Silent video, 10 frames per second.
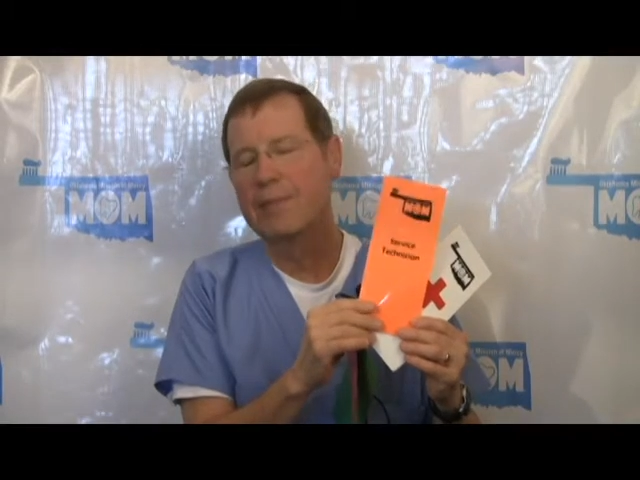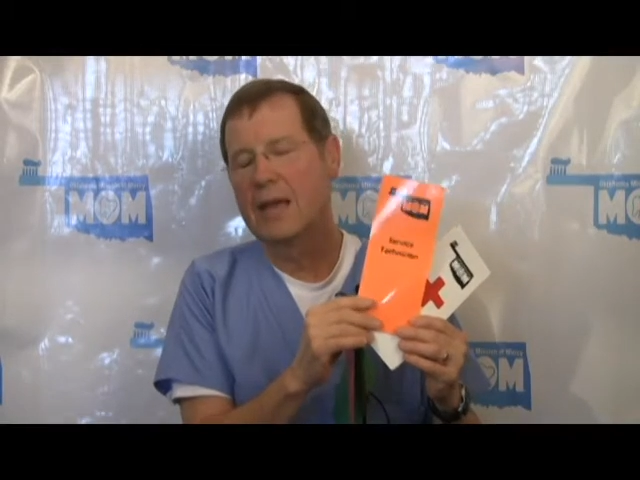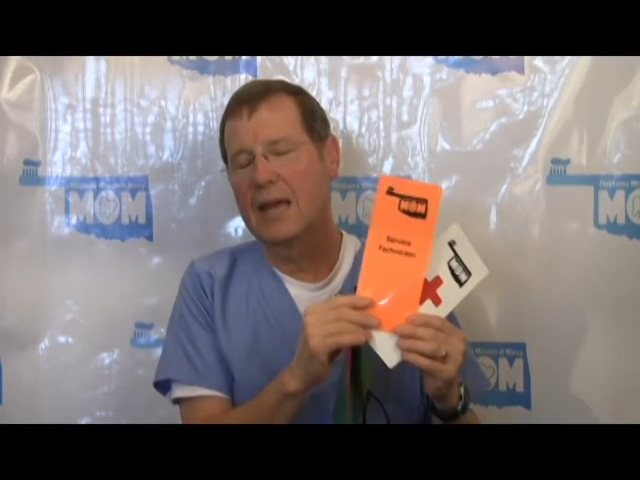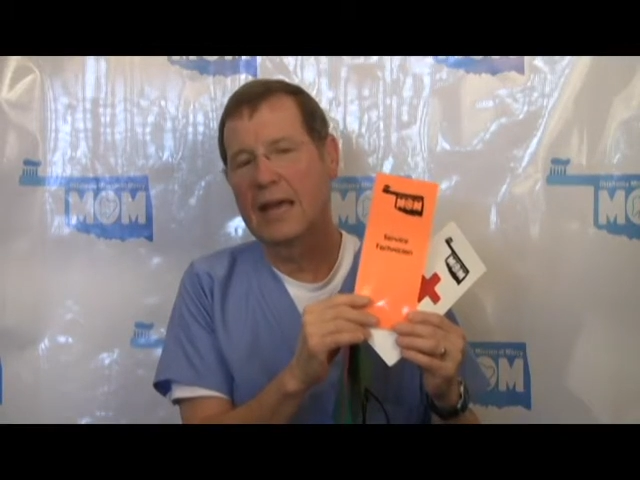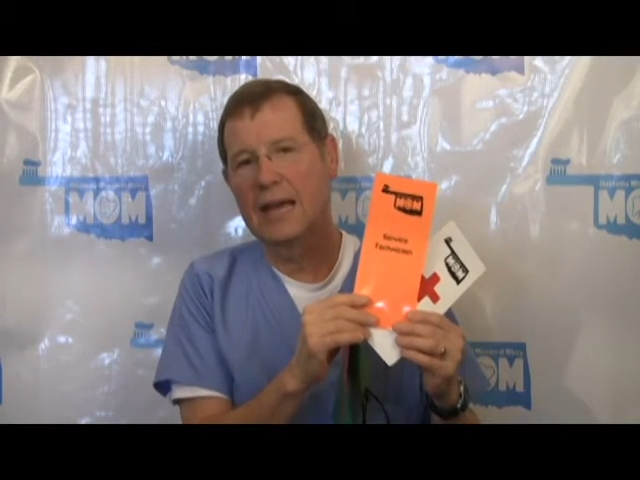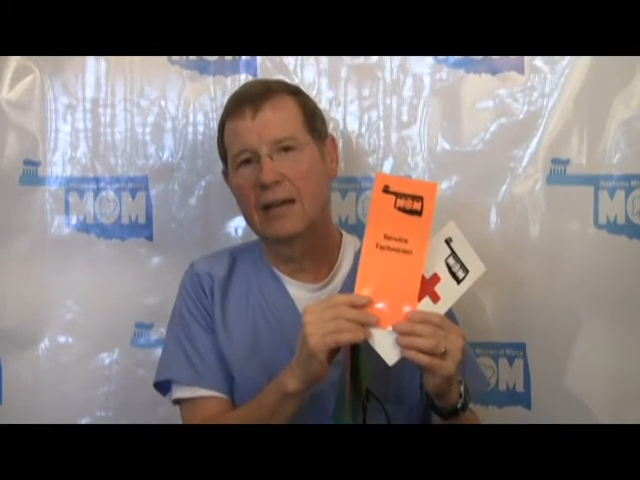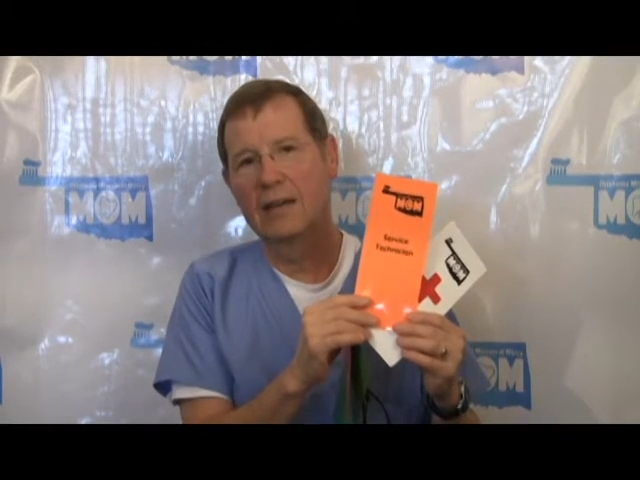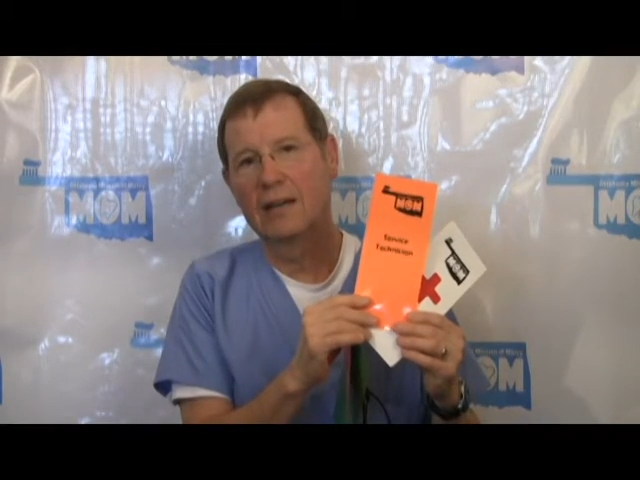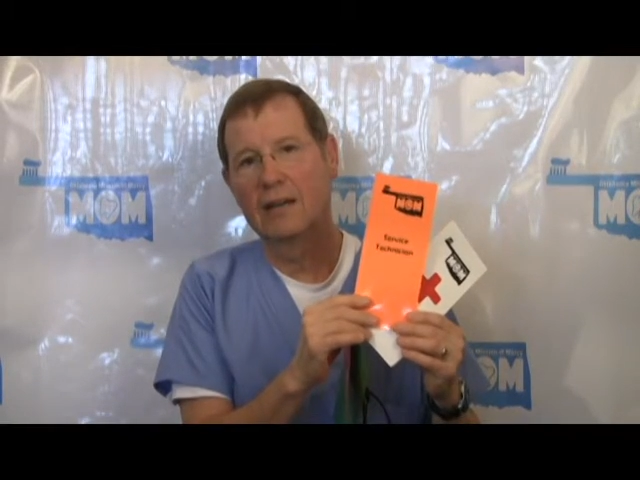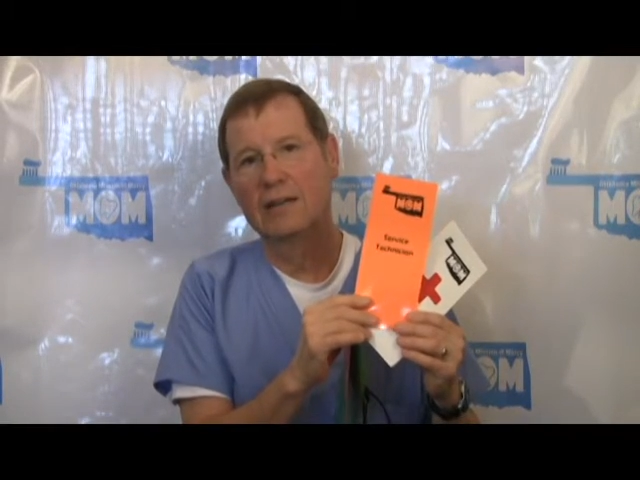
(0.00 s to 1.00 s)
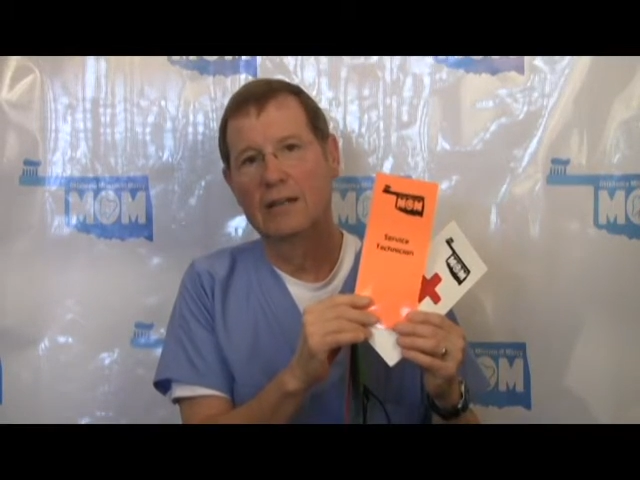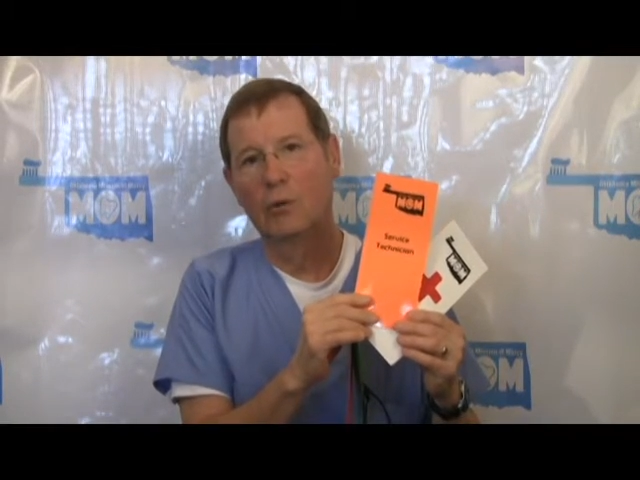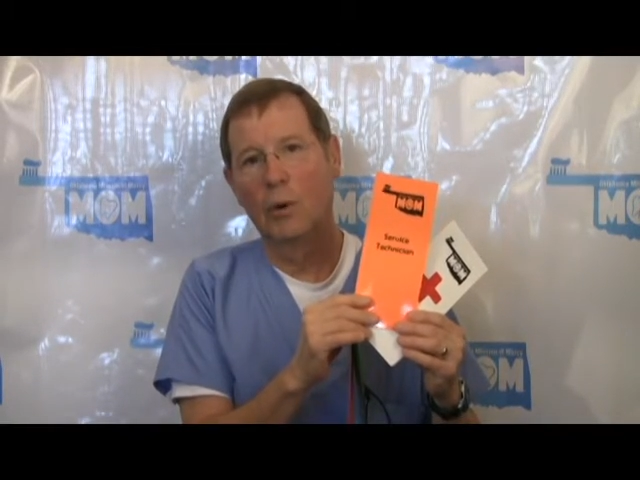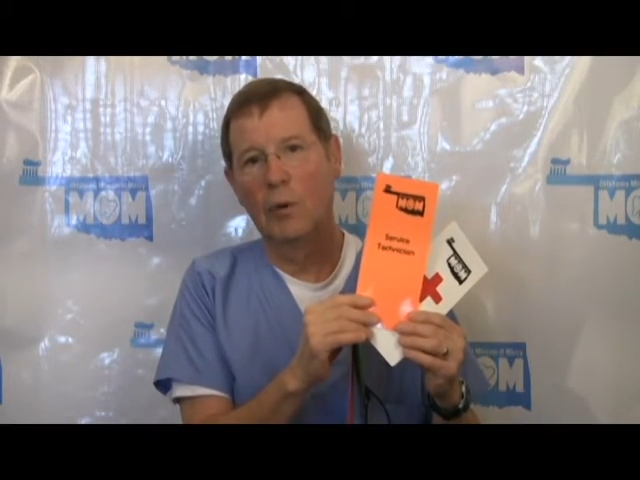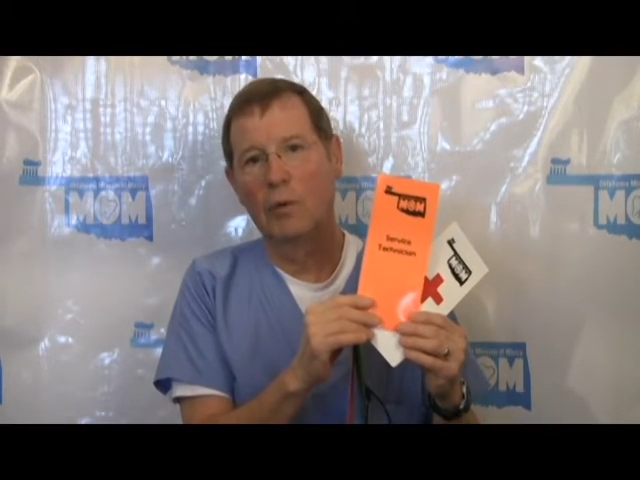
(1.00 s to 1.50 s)
and the
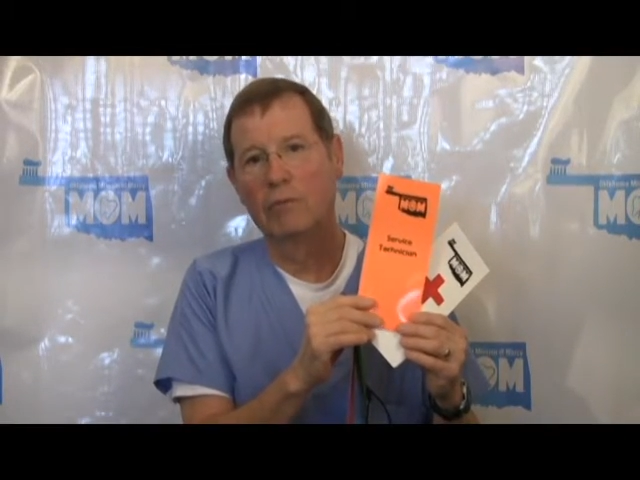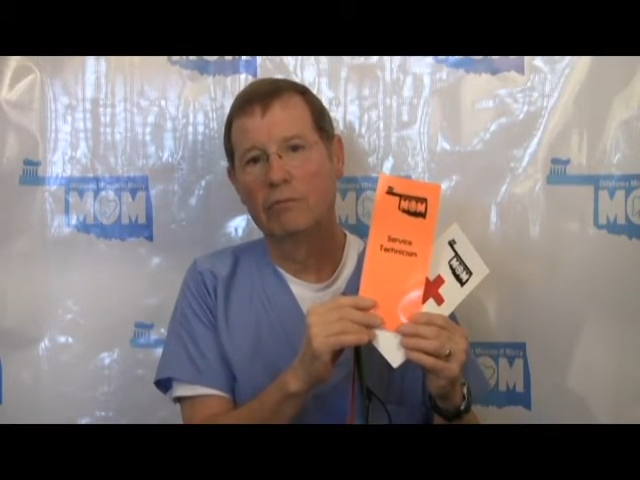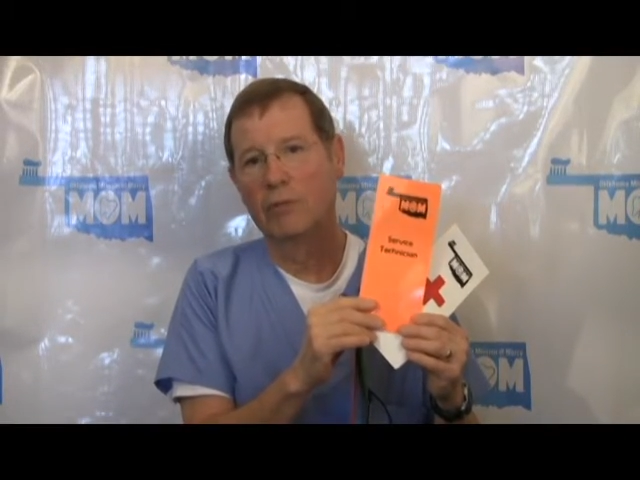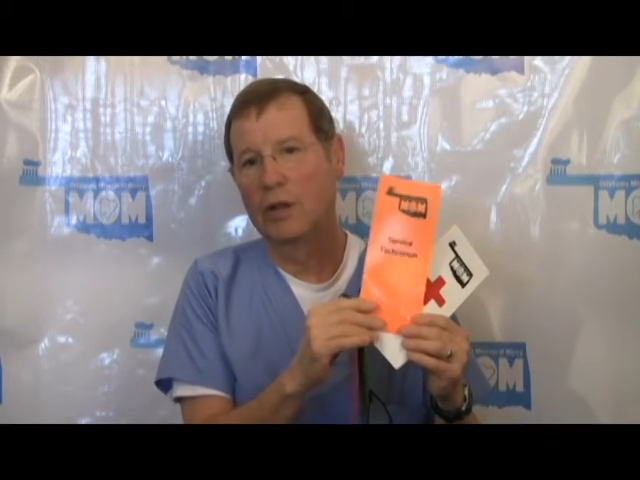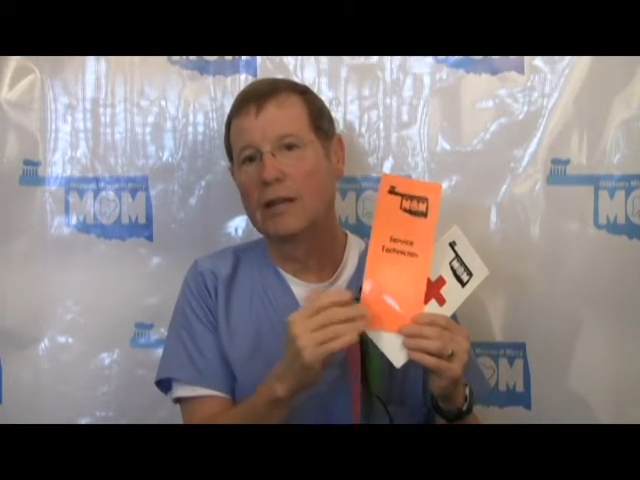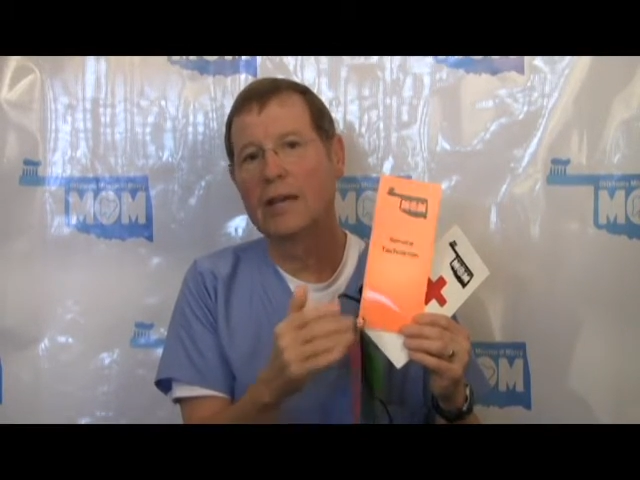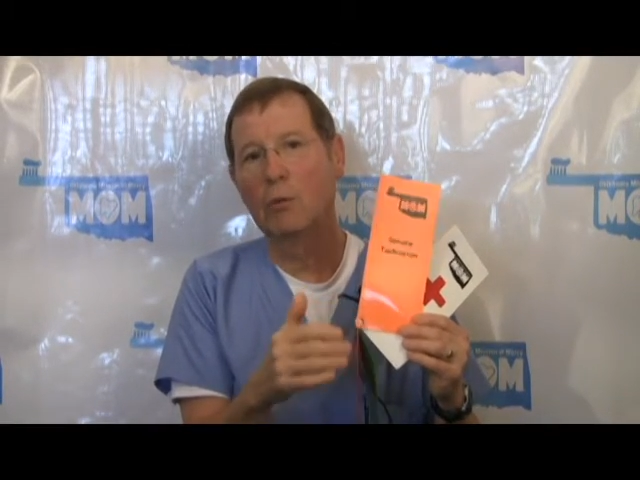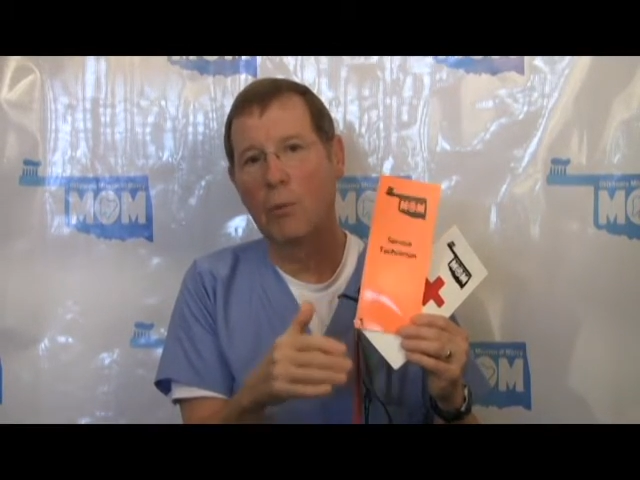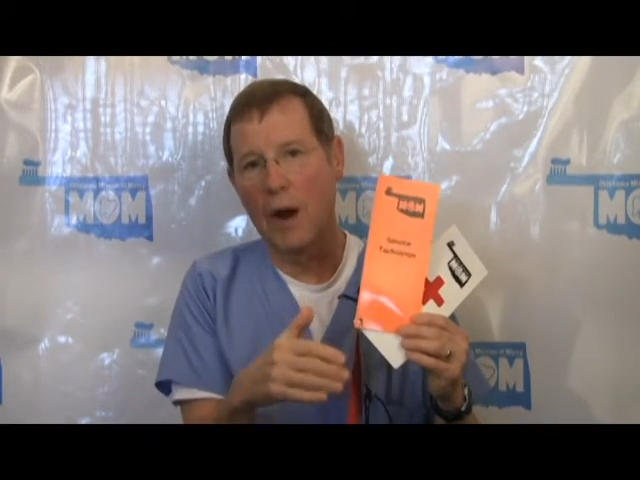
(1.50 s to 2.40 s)
lead will